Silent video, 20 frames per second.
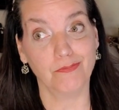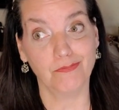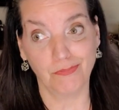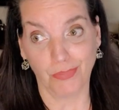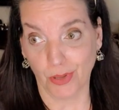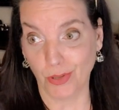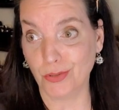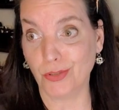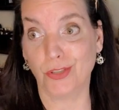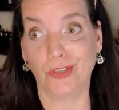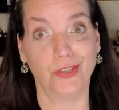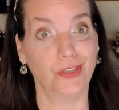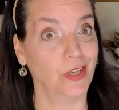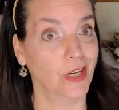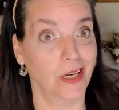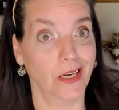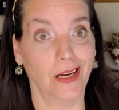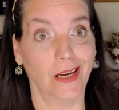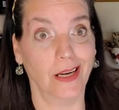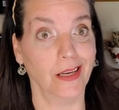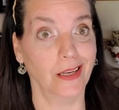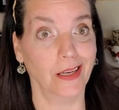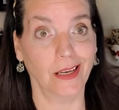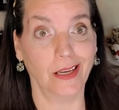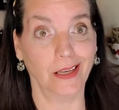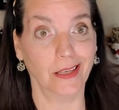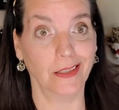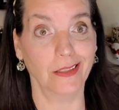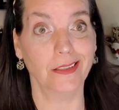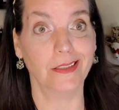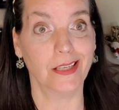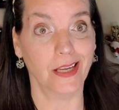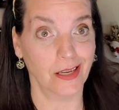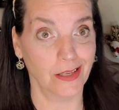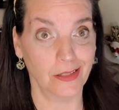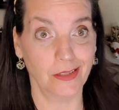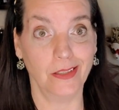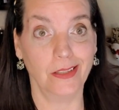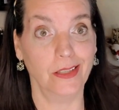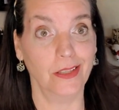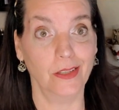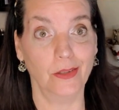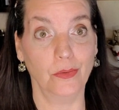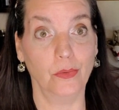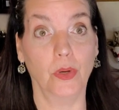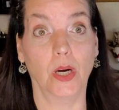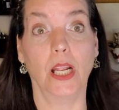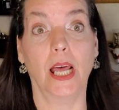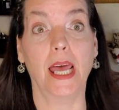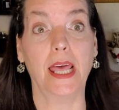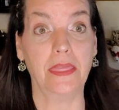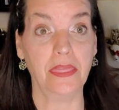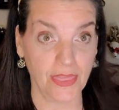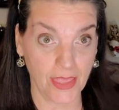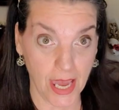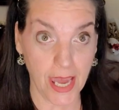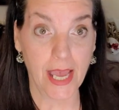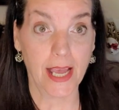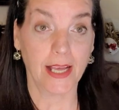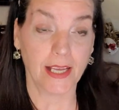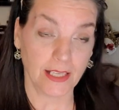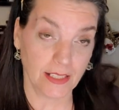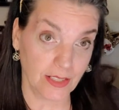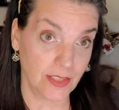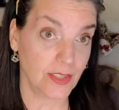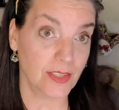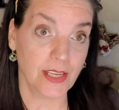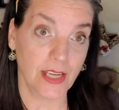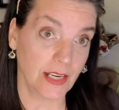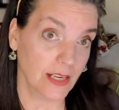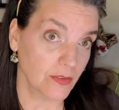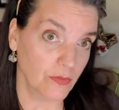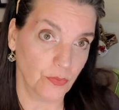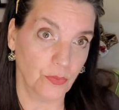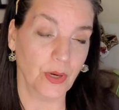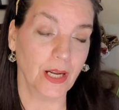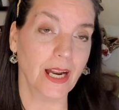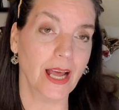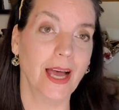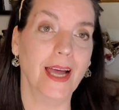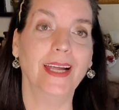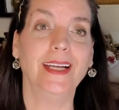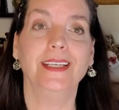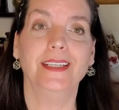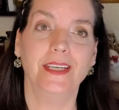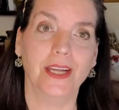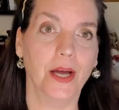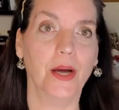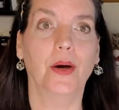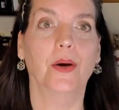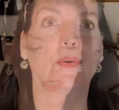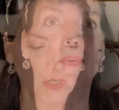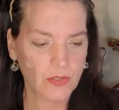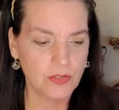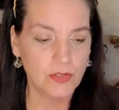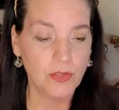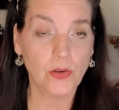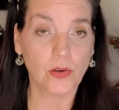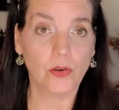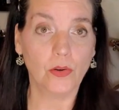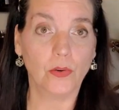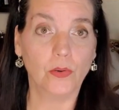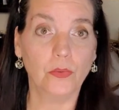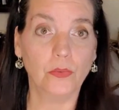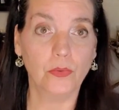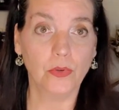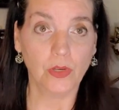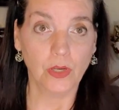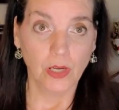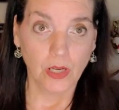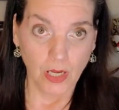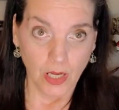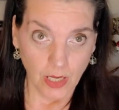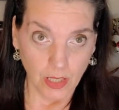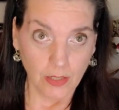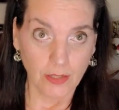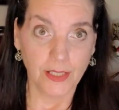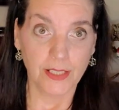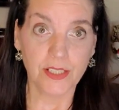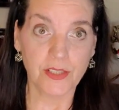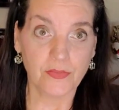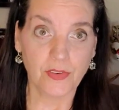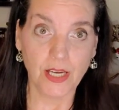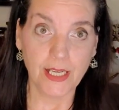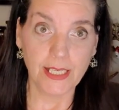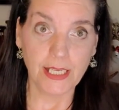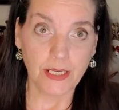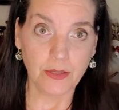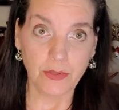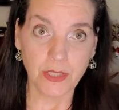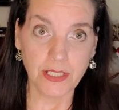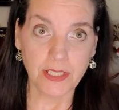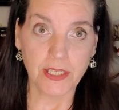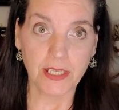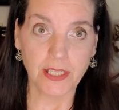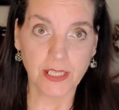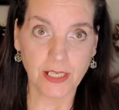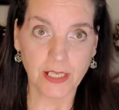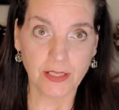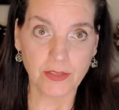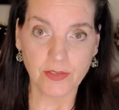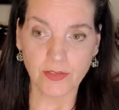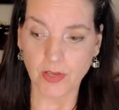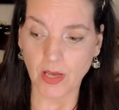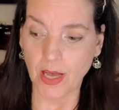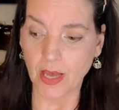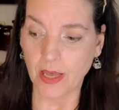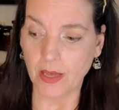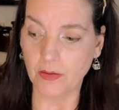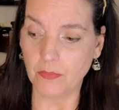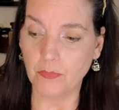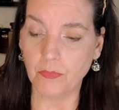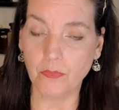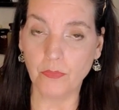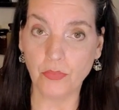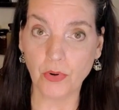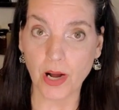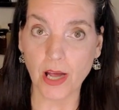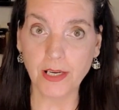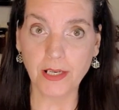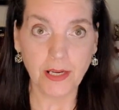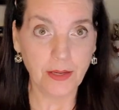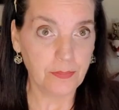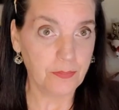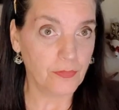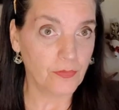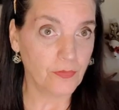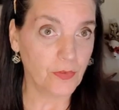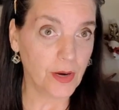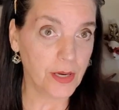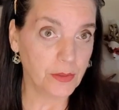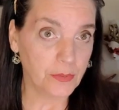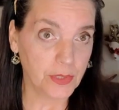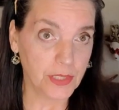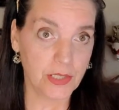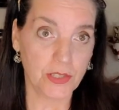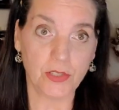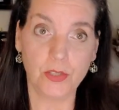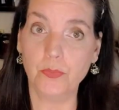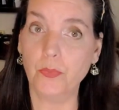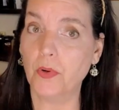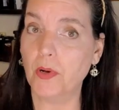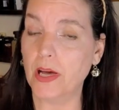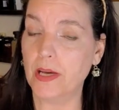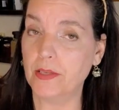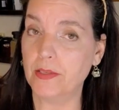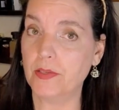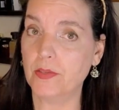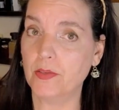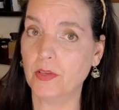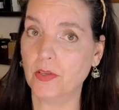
bullshitting and telling you what I think instead of what I know. So let's find out what's in this. I brought up Fragrance du Bois